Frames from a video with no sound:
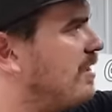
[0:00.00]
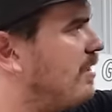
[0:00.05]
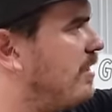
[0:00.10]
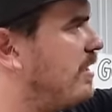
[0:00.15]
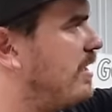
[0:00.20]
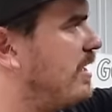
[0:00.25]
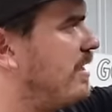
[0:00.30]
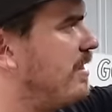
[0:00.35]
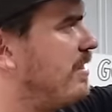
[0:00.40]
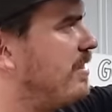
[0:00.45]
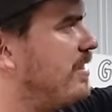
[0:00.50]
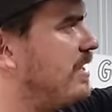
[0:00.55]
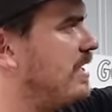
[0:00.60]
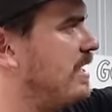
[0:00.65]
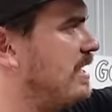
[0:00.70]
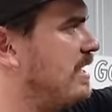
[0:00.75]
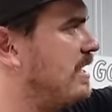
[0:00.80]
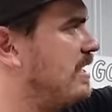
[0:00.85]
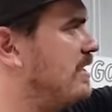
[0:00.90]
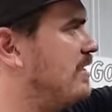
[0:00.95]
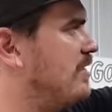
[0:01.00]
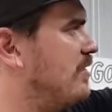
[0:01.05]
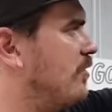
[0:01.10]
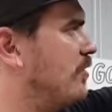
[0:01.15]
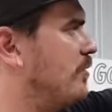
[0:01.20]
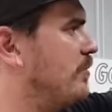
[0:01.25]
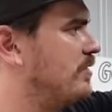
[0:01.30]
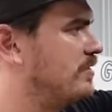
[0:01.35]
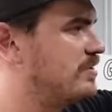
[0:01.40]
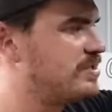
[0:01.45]
got the
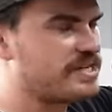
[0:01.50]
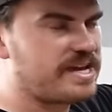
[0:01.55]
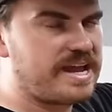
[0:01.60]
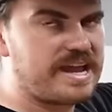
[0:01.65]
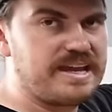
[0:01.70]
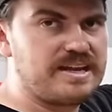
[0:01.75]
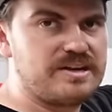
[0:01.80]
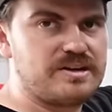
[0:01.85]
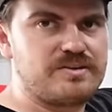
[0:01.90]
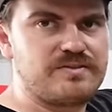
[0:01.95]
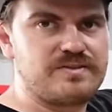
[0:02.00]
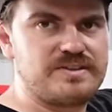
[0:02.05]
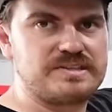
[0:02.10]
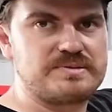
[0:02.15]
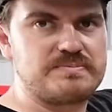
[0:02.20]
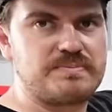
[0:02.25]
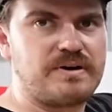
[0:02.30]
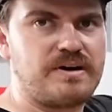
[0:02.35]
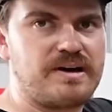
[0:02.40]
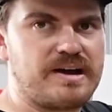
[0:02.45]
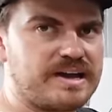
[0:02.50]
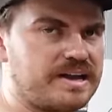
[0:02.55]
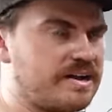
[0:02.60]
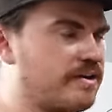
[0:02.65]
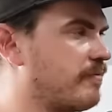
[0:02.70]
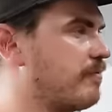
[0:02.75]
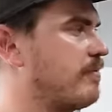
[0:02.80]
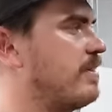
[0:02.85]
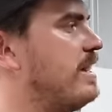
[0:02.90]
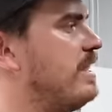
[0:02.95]
normal chain off this bike
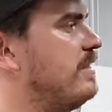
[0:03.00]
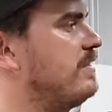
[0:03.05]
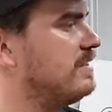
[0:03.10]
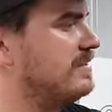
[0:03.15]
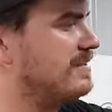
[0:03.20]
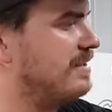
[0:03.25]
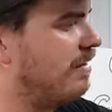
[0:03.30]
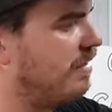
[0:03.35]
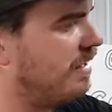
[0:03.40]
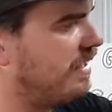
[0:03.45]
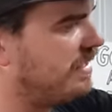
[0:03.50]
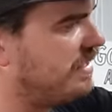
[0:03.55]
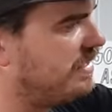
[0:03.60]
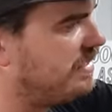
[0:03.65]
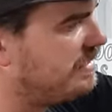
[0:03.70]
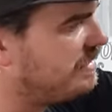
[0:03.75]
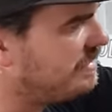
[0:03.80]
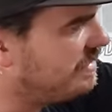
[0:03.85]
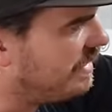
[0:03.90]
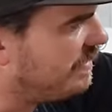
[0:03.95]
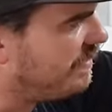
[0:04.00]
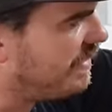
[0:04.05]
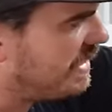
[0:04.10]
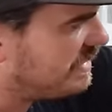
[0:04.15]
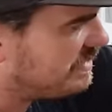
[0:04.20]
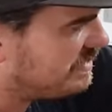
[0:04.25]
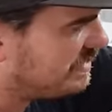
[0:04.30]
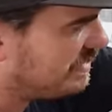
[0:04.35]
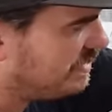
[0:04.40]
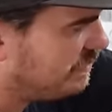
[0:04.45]
around the tyre, and
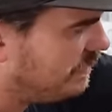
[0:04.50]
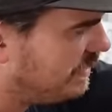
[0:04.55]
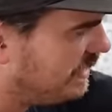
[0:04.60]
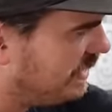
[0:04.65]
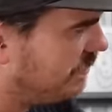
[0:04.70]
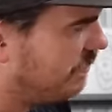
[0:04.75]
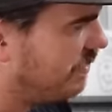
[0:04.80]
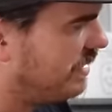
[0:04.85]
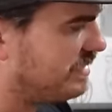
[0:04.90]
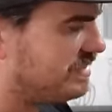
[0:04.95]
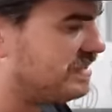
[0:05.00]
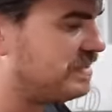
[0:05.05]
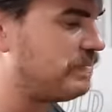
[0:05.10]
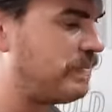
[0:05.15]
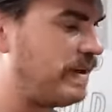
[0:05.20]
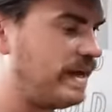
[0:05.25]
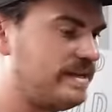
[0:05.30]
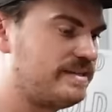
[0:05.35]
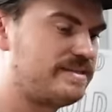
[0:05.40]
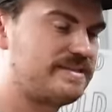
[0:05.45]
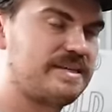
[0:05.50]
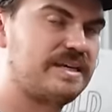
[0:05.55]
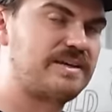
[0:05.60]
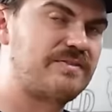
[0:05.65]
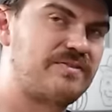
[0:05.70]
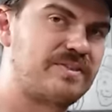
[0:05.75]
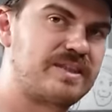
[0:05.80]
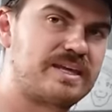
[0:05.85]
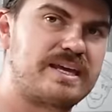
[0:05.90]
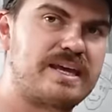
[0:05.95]
that's going to be my
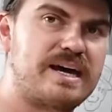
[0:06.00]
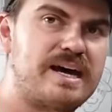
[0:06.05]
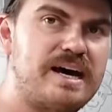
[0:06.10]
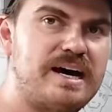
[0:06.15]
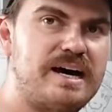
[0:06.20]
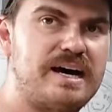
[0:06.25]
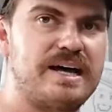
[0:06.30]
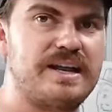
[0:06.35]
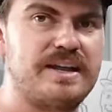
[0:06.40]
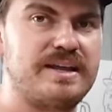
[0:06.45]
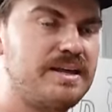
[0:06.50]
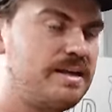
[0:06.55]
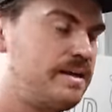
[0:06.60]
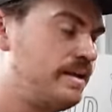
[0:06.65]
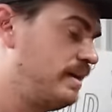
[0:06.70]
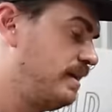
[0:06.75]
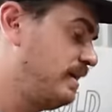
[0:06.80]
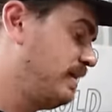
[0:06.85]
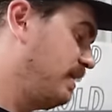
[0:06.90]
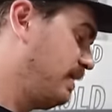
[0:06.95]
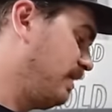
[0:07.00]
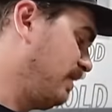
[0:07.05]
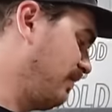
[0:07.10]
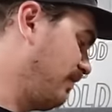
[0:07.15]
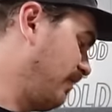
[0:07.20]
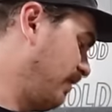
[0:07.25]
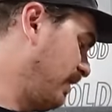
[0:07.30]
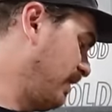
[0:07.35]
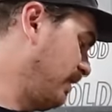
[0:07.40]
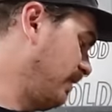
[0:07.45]
spacing for the guard you
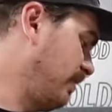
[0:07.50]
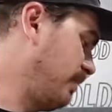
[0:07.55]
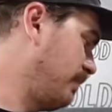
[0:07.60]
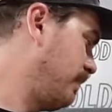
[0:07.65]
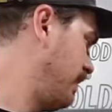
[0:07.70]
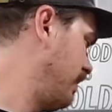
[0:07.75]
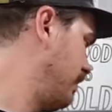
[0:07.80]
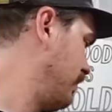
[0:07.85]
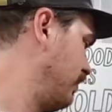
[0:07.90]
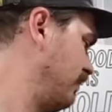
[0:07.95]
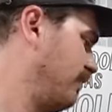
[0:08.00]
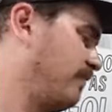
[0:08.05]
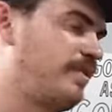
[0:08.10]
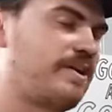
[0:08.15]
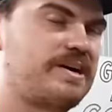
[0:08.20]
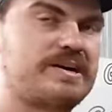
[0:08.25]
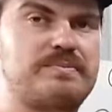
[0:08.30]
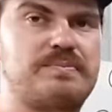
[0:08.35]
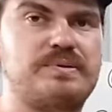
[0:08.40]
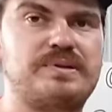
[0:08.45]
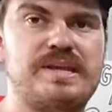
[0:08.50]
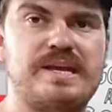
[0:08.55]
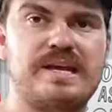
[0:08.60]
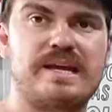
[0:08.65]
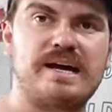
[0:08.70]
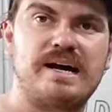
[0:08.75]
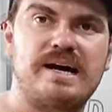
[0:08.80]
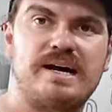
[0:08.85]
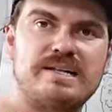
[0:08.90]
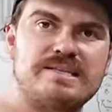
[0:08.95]
find a lot of people fucking put
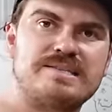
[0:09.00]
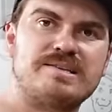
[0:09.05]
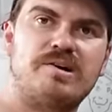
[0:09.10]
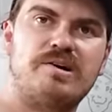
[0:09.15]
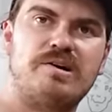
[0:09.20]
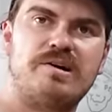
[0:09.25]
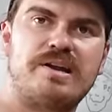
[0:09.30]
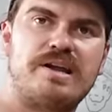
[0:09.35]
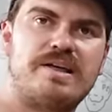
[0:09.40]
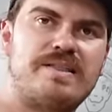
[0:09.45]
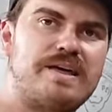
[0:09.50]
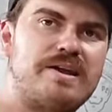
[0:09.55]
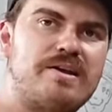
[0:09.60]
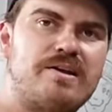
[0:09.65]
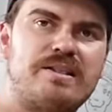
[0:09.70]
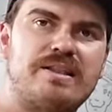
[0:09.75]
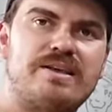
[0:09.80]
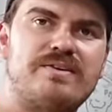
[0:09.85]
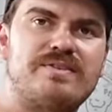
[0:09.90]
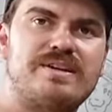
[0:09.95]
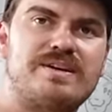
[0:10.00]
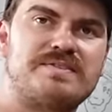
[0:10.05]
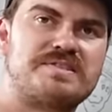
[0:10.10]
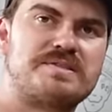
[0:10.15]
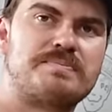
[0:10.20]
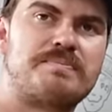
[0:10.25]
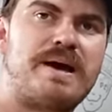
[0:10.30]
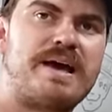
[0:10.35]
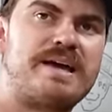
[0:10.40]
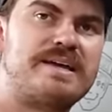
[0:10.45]
their guards on and they don't leave enough
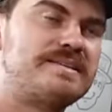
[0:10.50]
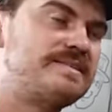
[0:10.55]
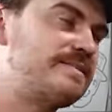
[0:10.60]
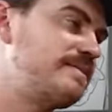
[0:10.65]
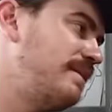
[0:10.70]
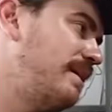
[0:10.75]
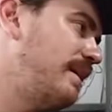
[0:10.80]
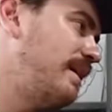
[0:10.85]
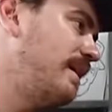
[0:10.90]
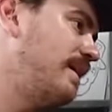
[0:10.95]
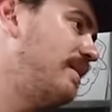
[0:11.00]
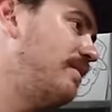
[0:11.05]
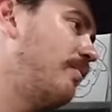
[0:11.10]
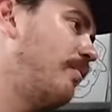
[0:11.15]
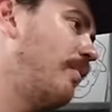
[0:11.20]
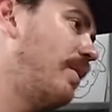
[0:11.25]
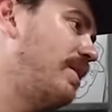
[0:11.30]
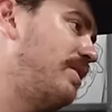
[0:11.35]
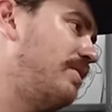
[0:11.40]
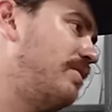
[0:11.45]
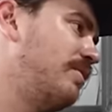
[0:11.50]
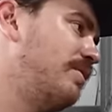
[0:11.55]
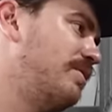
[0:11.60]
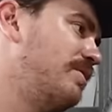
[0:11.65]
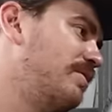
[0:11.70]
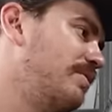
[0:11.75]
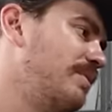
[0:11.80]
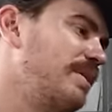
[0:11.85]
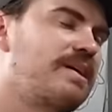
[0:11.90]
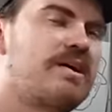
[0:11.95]
space. And when
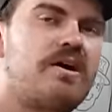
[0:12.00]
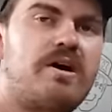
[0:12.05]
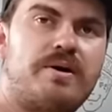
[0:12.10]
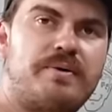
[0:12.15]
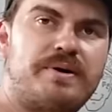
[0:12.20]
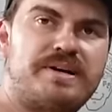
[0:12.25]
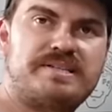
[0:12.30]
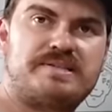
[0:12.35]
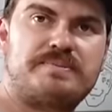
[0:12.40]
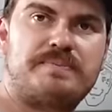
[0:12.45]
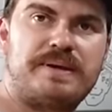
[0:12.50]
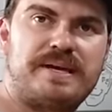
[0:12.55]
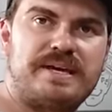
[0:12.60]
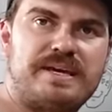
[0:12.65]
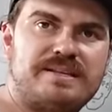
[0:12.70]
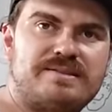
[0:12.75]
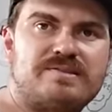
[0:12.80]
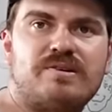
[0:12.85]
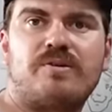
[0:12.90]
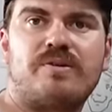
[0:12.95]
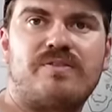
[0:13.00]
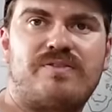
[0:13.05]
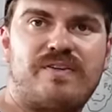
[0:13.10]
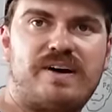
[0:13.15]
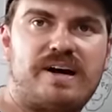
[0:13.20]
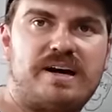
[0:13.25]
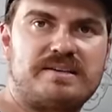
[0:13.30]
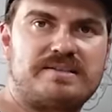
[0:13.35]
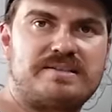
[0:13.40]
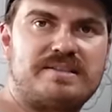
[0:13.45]
you're doing highway speeds or
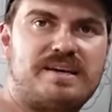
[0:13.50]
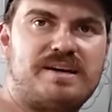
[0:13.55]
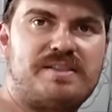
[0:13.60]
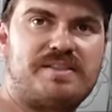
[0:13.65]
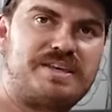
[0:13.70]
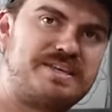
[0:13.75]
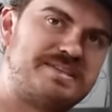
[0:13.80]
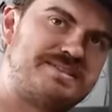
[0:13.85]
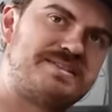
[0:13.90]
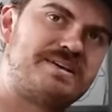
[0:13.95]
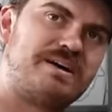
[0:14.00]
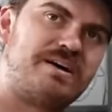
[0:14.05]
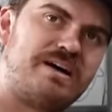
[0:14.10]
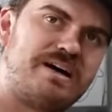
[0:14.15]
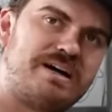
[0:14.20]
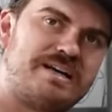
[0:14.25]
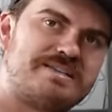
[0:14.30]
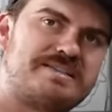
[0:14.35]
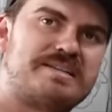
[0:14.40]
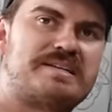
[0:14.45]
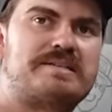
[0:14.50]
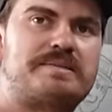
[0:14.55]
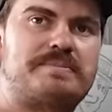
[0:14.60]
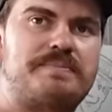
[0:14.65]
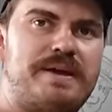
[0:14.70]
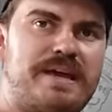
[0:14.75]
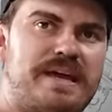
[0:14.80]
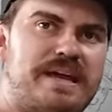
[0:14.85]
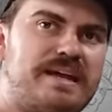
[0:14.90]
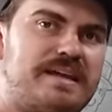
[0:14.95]
faster, these tires
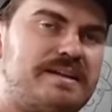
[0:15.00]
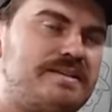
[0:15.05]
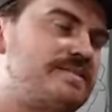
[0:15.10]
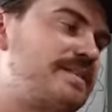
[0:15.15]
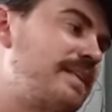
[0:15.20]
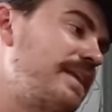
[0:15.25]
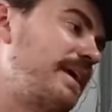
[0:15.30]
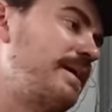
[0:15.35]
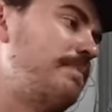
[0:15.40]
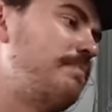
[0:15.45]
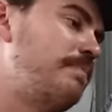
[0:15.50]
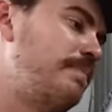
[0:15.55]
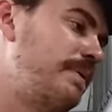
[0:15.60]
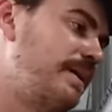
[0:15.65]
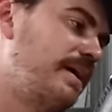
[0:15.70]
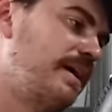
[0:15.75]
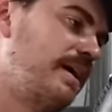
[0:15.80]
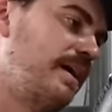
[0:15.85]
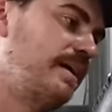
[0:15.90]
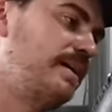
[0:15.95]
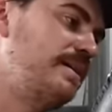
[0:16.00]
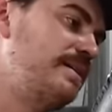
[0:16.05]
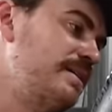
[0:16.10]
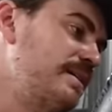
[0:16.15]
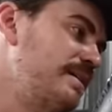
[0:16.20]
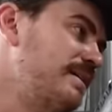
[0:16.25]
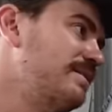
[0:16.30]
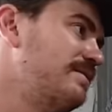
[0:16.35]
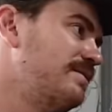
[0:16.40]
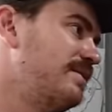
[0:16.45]
expand, so they get bigger.
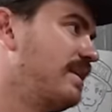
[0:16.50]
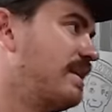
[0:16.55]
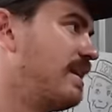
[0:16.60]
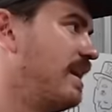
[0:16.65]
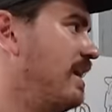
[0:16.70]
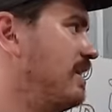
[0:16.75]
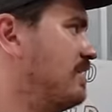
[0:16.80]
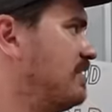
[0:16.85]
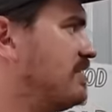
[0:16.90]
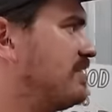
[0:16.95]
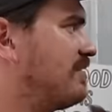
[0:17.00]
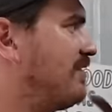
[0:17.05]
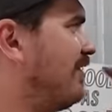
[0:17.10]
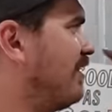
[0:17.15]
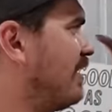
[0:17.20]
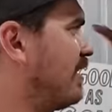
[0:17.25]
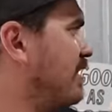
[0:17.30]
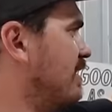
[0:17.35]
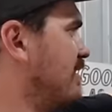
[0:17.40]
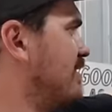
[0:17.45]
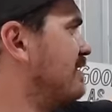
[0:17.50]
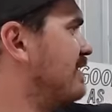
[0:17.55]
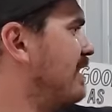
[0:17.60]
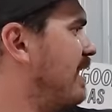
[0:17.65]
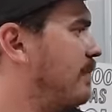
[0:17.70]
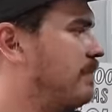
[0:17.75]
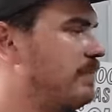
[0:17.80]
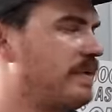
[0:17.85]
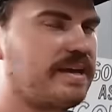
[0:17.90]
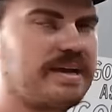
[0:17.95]
So you can't just fucking
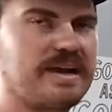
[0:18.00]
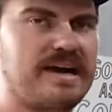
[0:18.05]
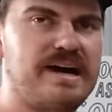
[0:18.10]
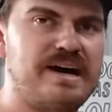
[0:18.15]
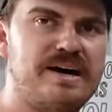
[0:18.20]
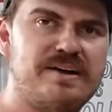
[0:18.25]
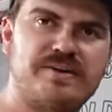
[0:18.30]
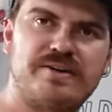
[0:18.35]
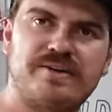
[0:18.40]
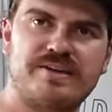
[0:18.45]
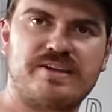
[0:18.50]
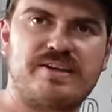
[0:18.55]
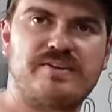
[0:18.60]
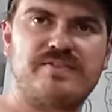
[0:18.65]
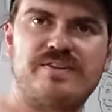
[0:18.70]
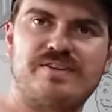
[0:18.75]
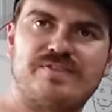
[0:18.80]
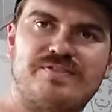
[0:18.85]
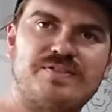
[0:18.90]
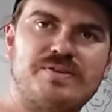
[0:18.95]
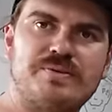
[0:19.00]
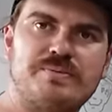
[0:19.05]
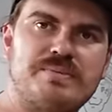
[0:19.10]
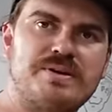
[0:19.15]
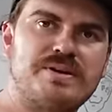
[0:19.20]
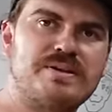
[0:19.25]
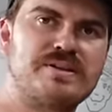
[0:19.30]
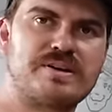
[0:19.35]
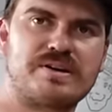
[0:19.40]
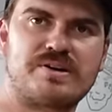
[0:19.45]
slap your guard on, give it a few
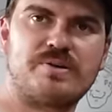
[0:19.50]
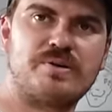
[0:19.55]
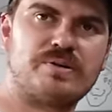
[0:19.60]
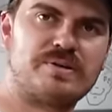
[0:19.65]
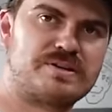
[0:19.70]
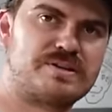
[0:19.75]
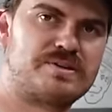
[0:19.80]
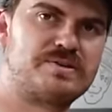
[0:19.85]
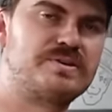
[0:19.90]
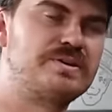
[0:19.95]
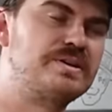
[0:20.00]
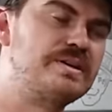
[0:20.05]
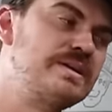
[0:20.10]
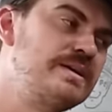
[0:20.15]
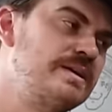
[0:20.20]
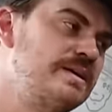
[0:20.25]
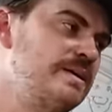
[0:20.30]
mil, and call it good.